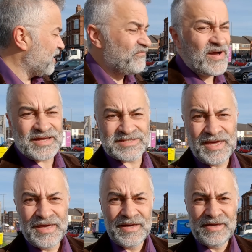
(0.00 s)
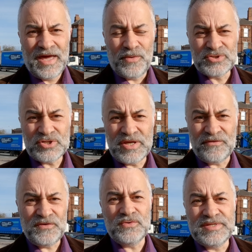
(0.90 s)
In fact, it was
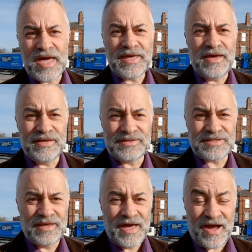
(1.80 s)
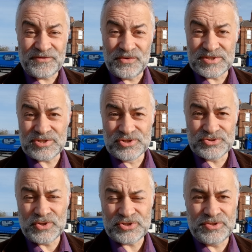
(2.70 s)
only a few decades after its
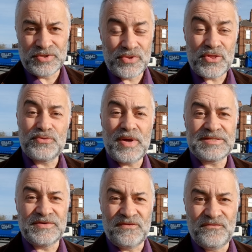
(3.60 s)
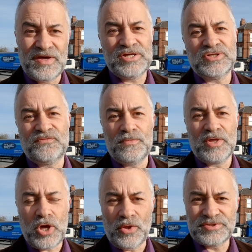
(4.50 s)
construction that the threat of invasion
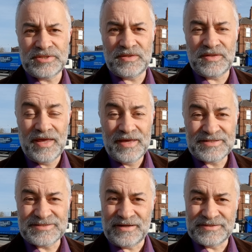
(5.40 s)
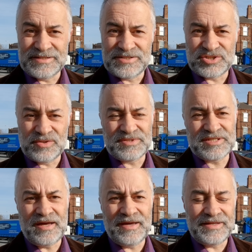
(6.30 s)
from the continent started to
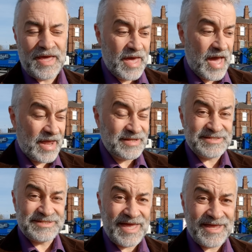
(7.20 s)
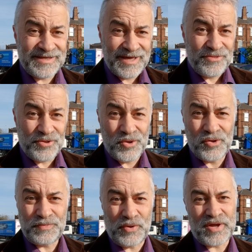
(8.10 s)
subside, and instead, the
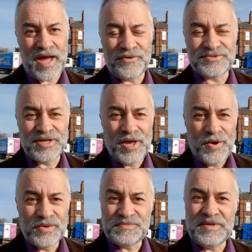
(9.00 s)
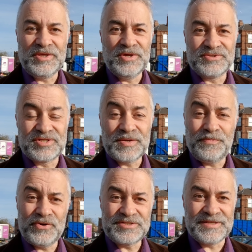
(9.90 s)
North Block House was being used as a
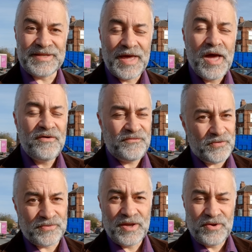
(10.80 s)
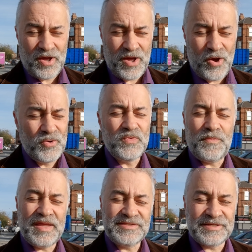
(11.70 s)
prison for
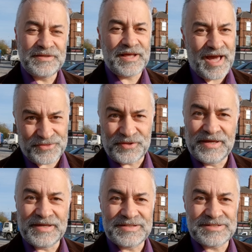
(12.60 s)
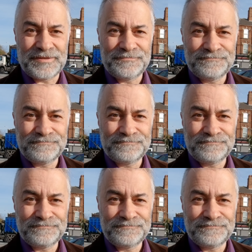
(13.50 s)
unrepentant Catholics.